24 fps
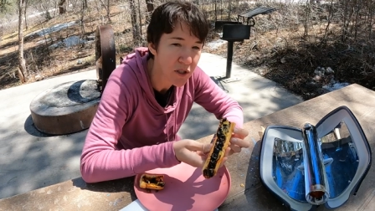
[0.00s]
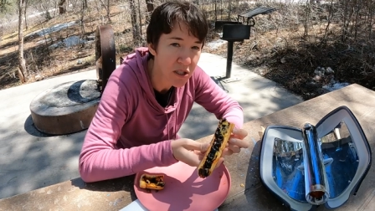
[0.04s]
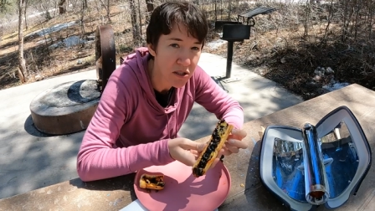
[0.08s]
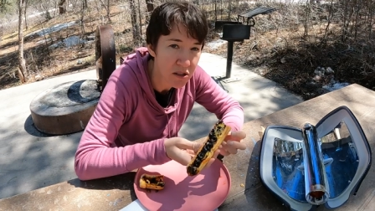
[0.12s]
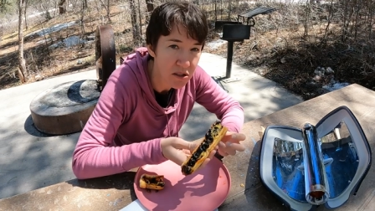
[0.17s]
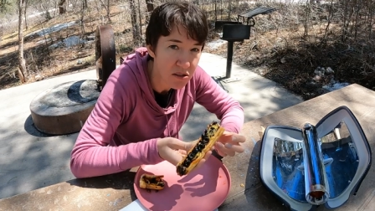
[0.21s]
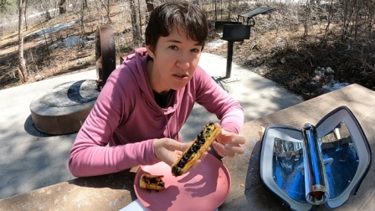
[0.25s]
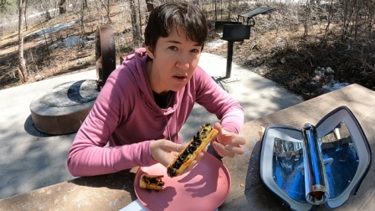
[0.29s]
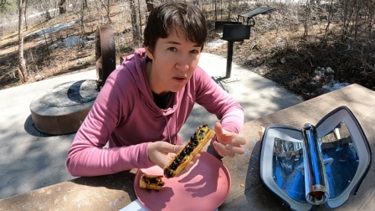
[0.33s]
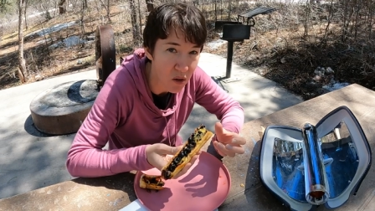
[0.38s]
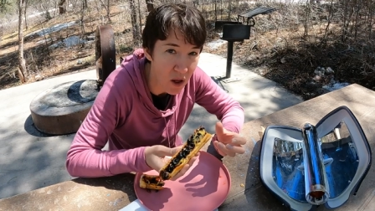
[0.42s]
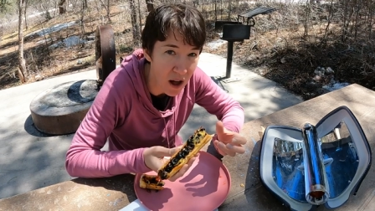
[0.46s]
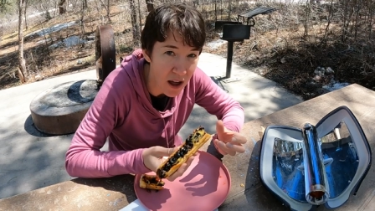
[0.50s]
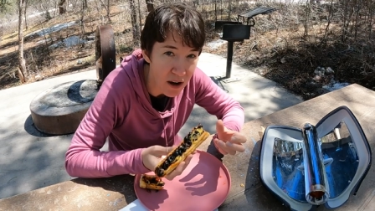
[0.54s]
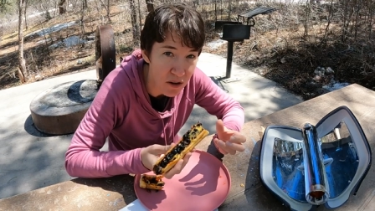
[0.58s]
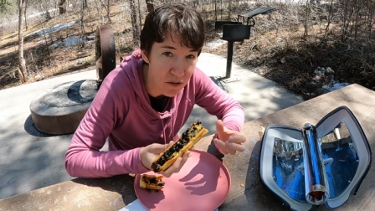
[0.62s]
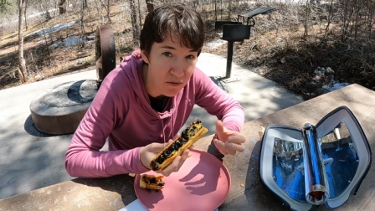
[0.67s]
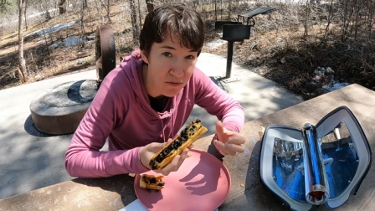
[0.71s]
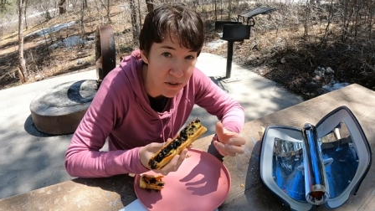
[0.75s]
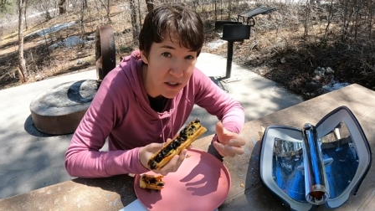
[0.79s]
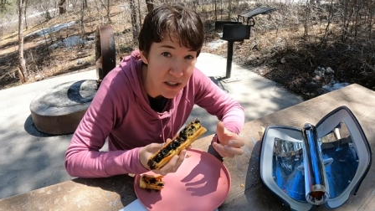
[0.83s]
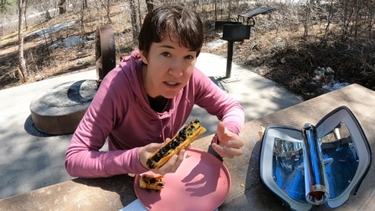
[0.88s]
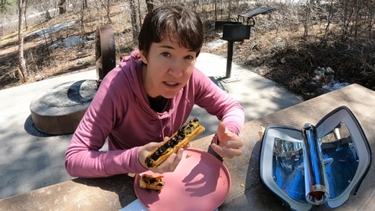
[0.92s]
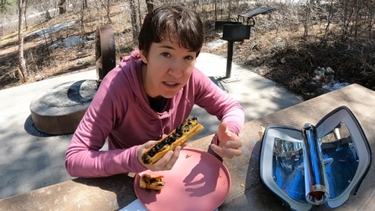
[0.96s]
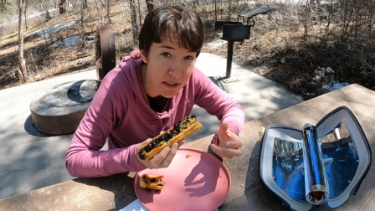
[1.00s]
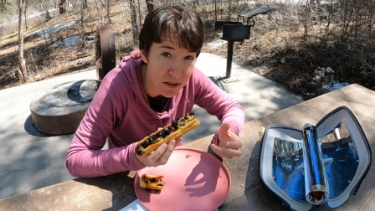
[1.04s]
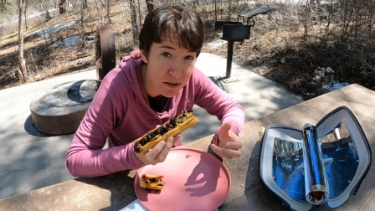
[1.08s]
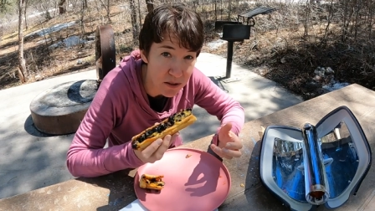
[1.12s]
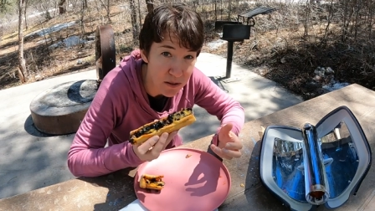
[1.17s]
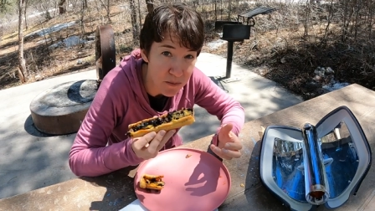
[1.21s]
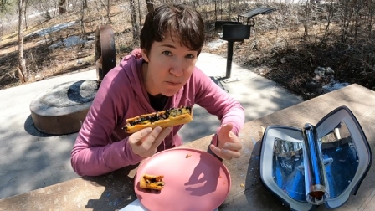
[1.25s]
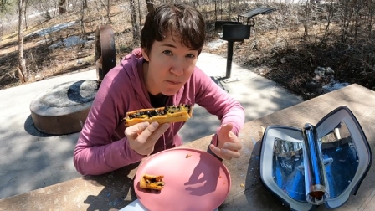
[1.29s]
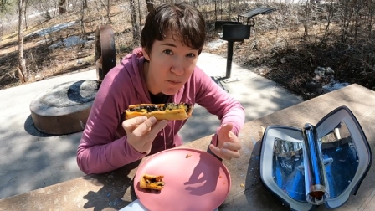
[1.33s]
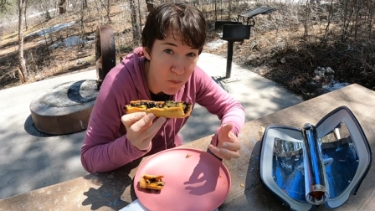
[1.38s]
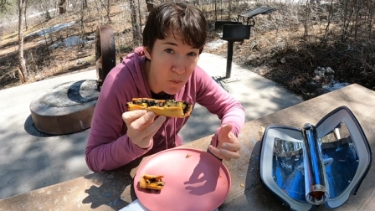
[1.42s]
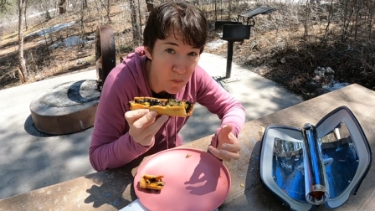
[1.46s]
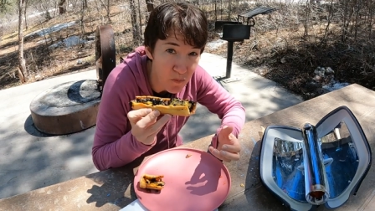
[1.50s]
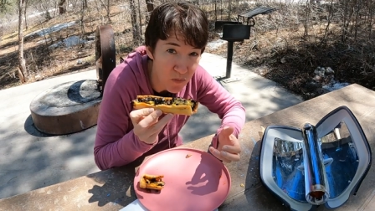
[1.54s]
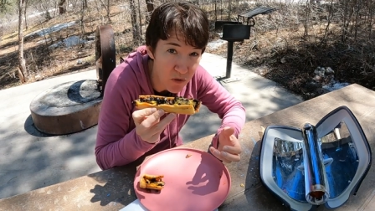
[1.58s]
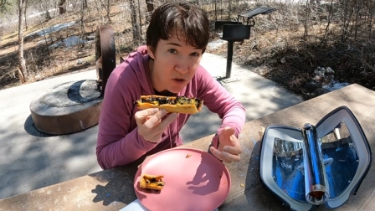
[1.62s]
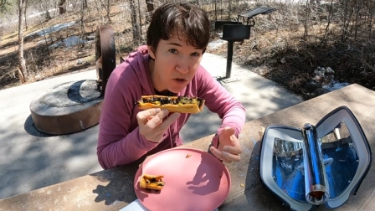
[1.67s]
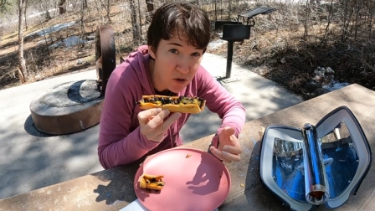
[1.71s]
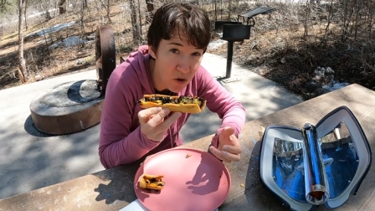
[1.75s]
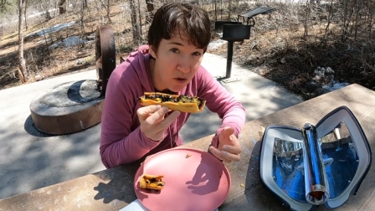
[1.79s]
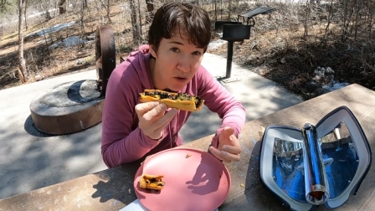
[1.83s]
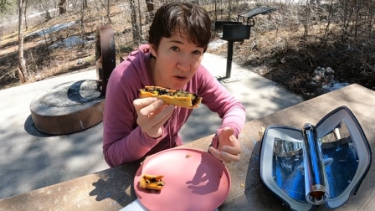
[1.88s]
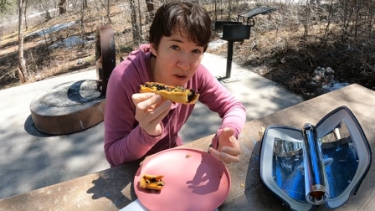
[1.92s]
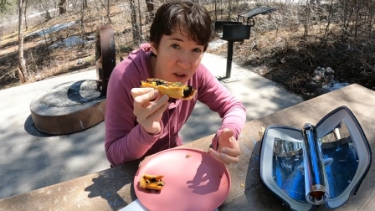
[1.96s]
because it's a lot of fillings. And
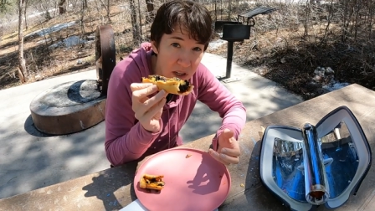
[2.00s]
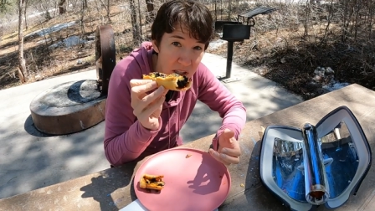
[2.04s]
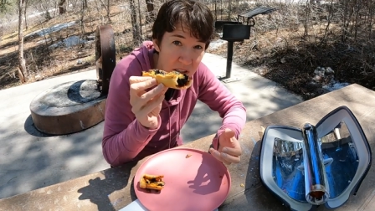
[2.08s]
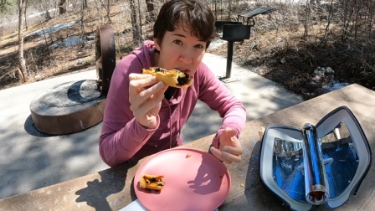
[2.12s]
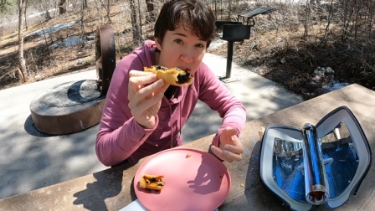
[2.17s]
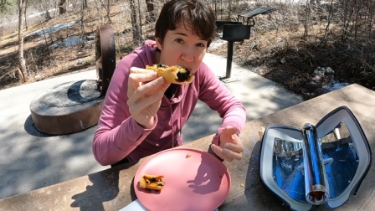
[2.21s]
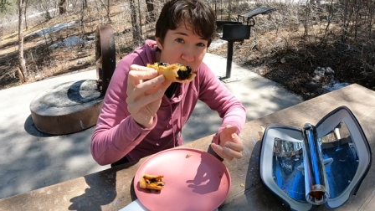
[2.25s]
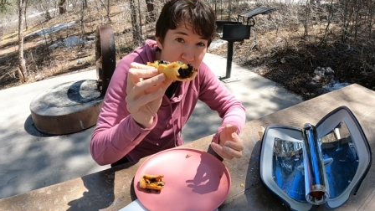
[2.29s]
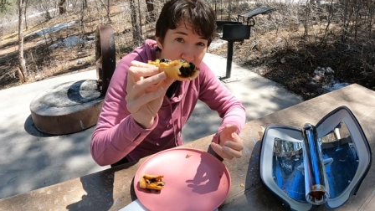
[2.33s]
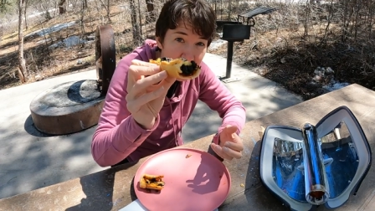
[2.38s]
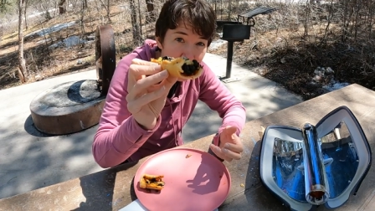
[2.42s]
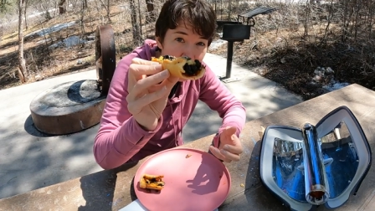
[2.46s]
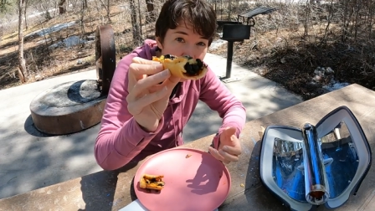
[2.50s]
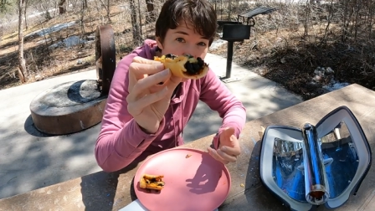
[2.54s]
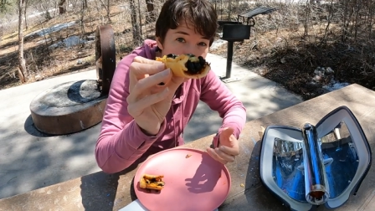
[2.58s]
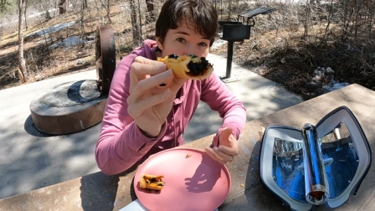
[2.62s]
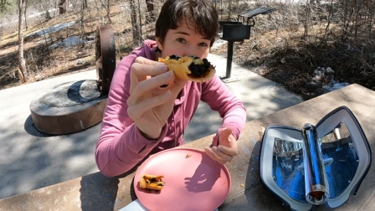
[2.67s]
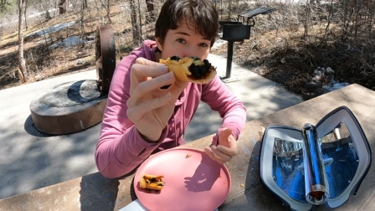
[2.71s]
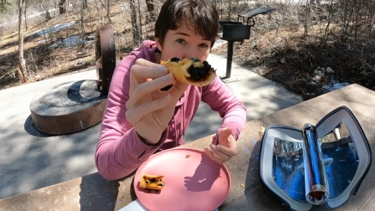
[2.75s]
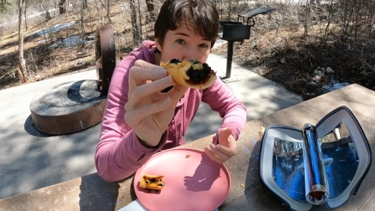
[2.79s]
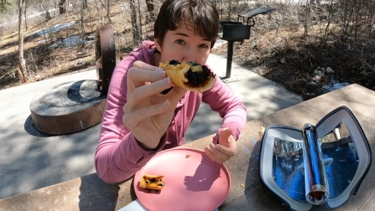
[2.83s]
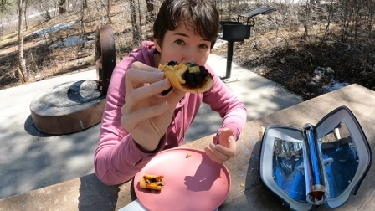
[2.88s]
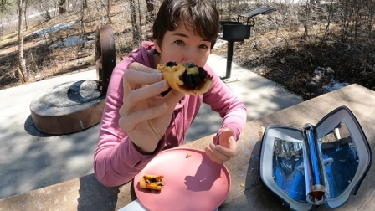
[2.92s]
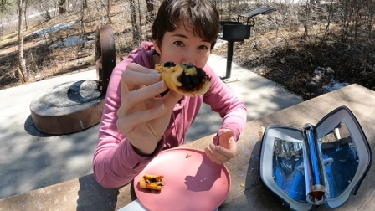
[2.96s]
this whole thing is filled